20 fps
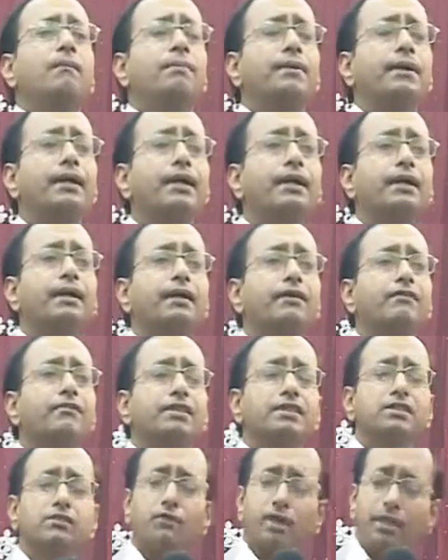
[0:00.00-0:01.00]
prayer
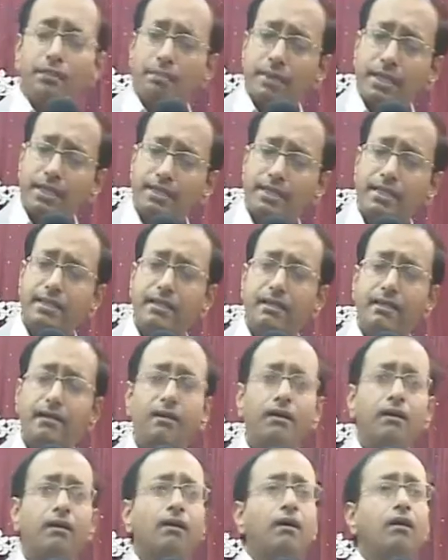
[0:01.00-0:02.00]
request. One brother
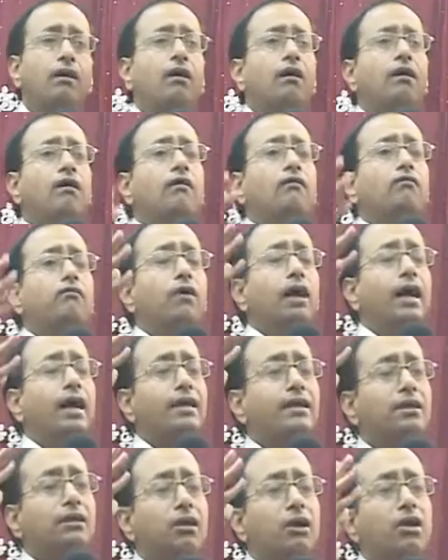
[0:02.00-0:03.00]

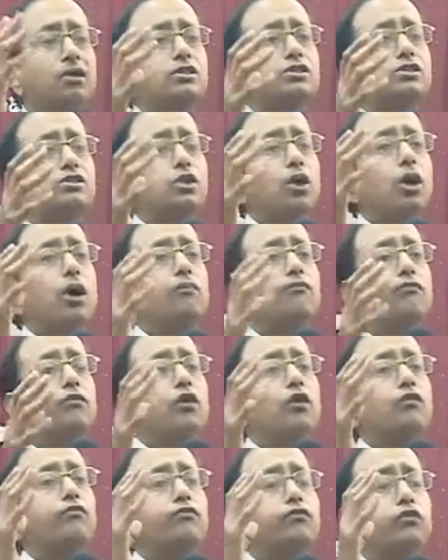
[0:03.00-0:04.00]
had lost job
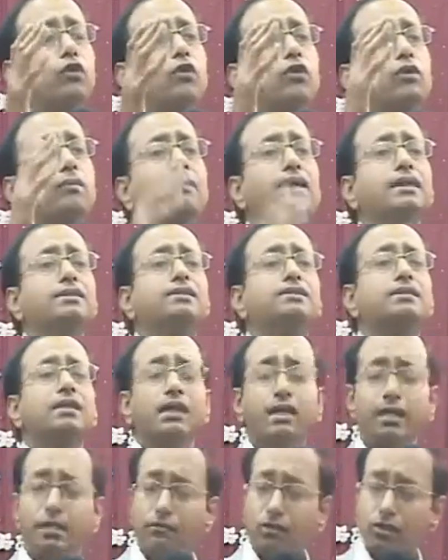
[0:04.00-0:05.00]
for four months.
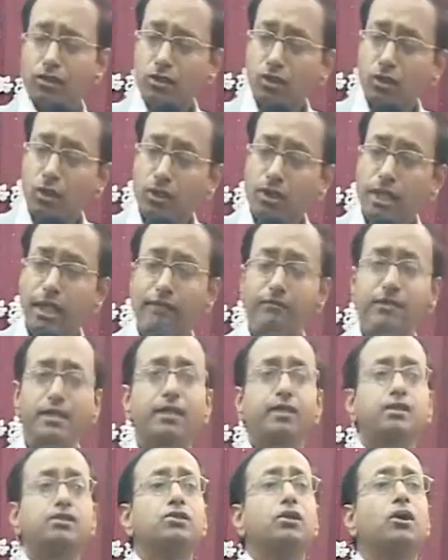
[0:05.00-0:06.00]
He was not
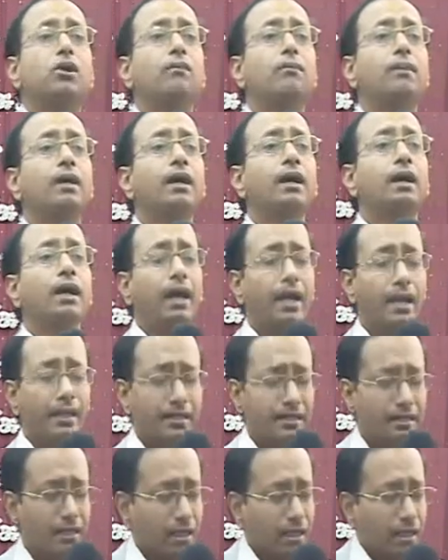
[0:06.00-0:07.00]
having a job.
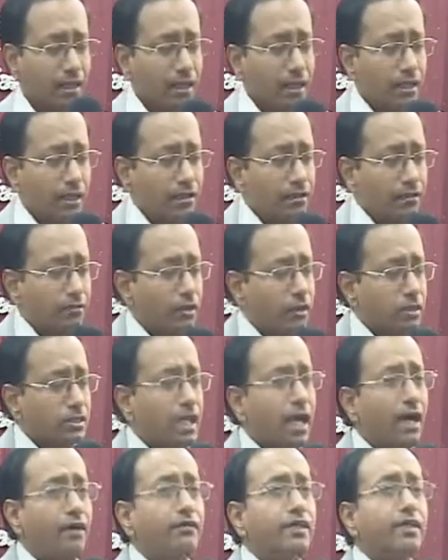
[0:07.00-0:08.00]
And he was
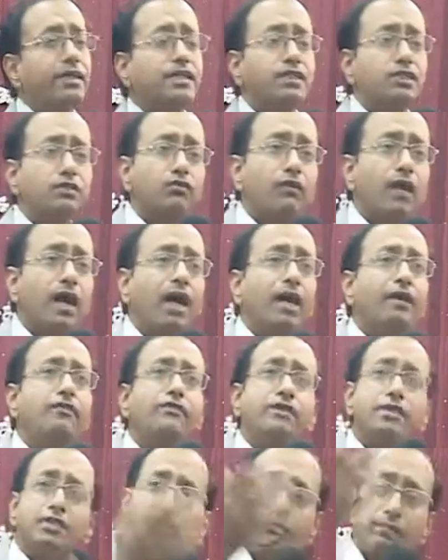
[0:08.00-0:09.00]
having his wife,
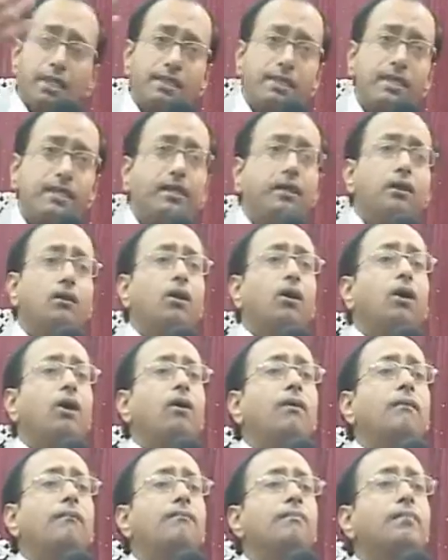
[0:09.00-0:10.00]
his
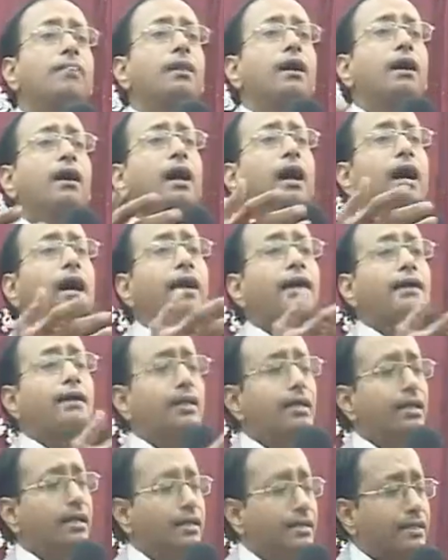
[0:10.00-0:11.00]
mother-in-law, and
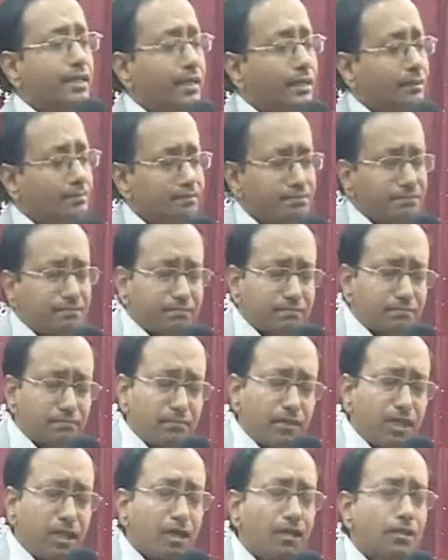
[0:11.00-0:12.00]
a little
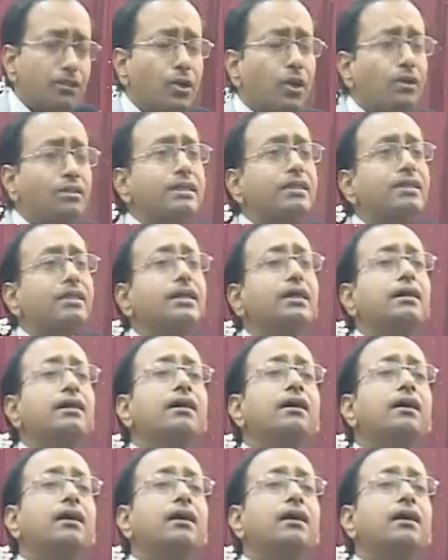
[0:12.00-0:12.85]
daughter.